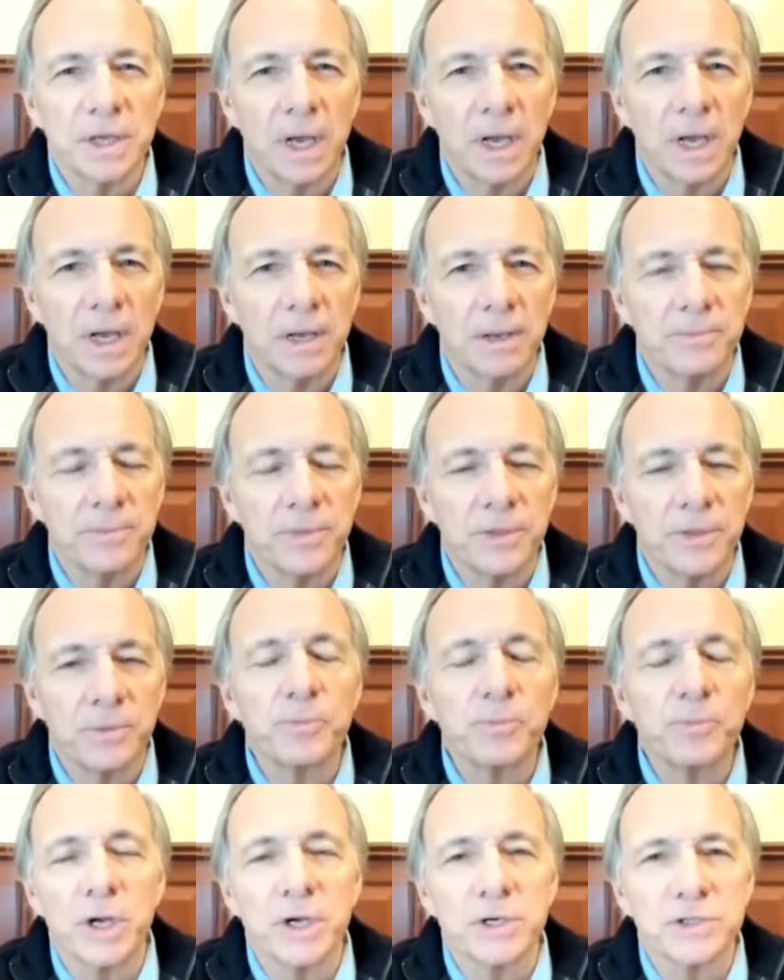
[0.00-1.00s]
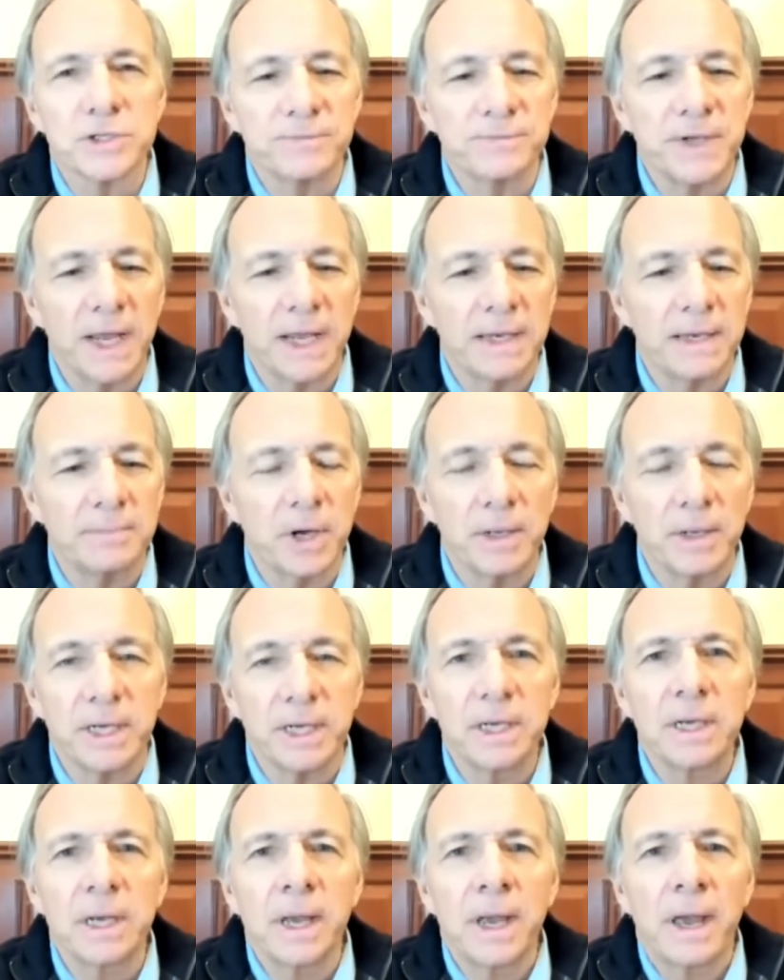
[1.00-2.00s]
um, the production of debt and
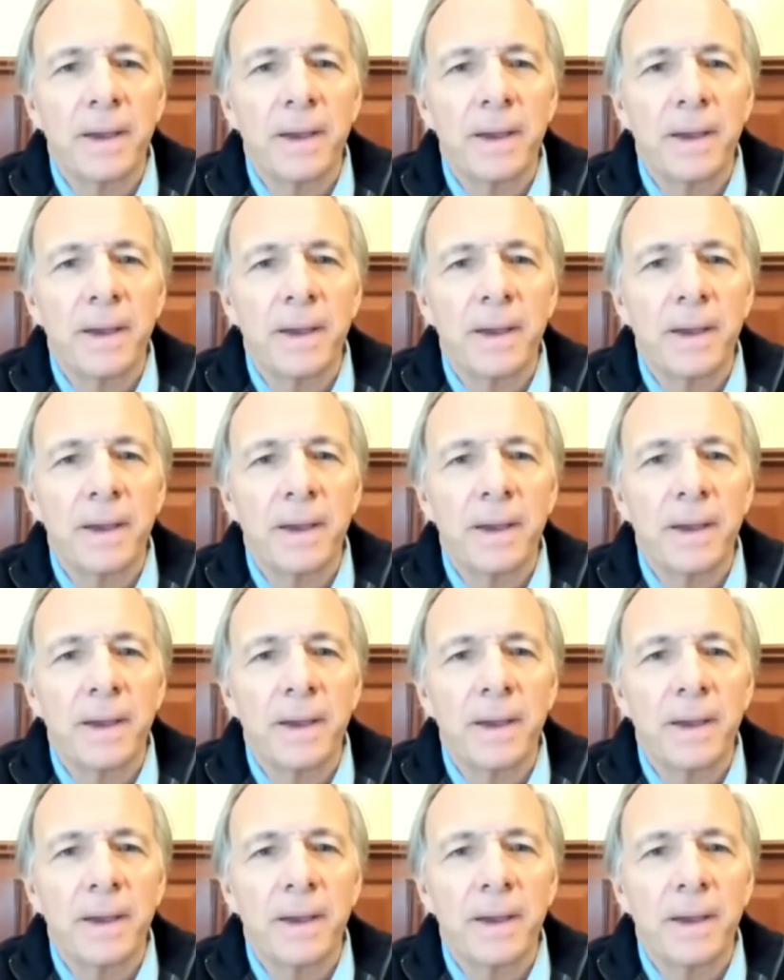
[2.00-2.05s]
money